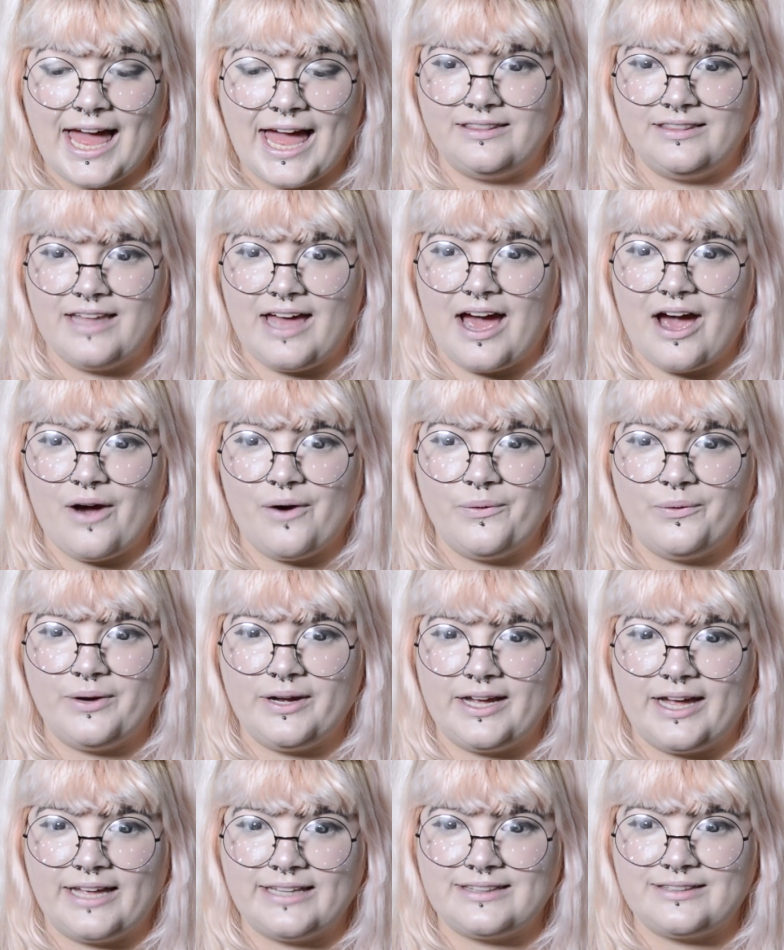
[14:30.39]
Now
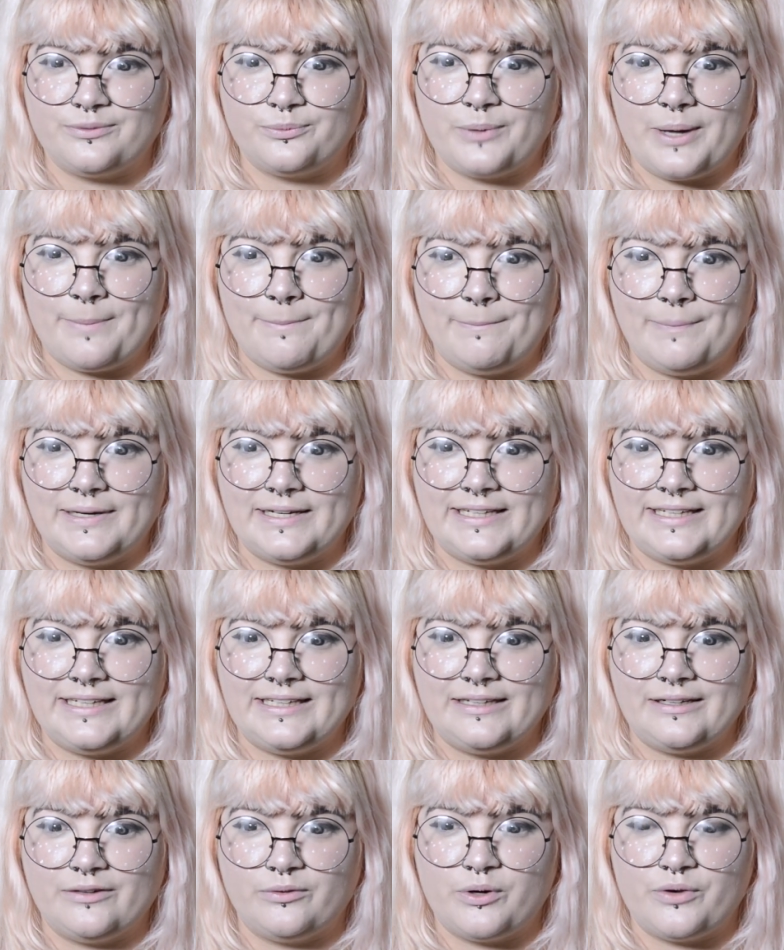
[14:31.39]
at
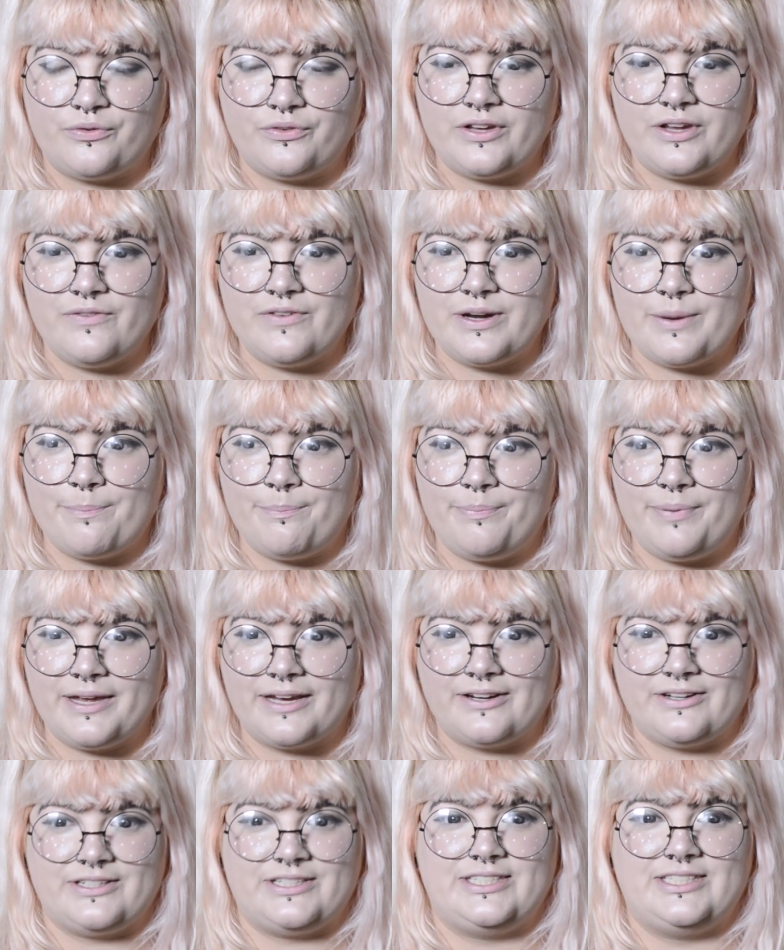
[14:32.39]
Wembley with even a
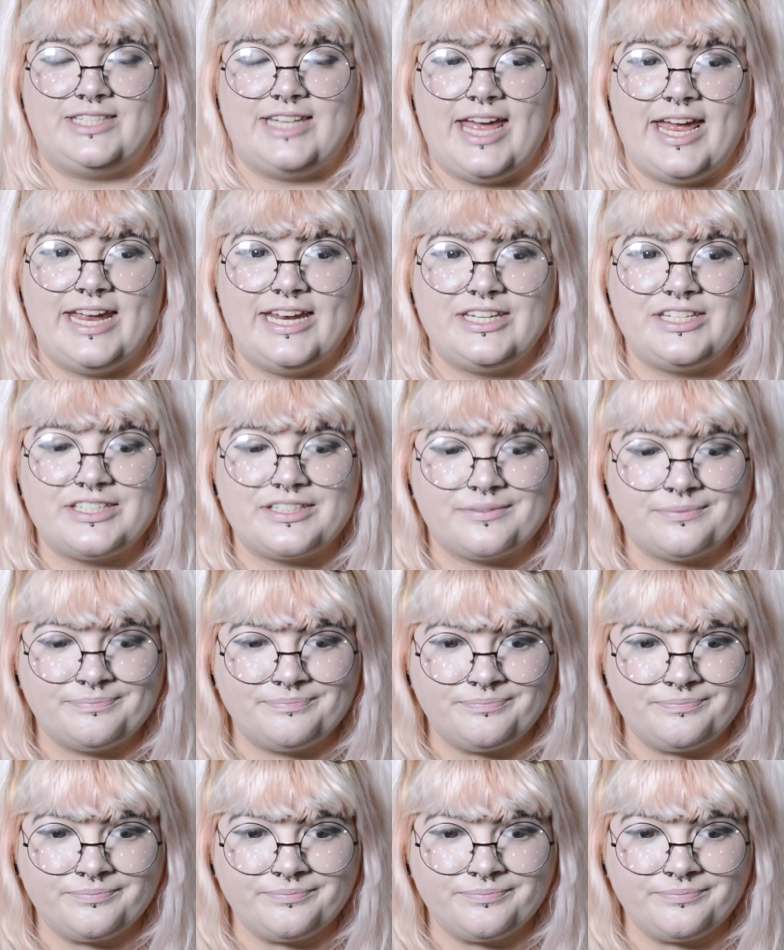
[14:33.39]
bigger stage.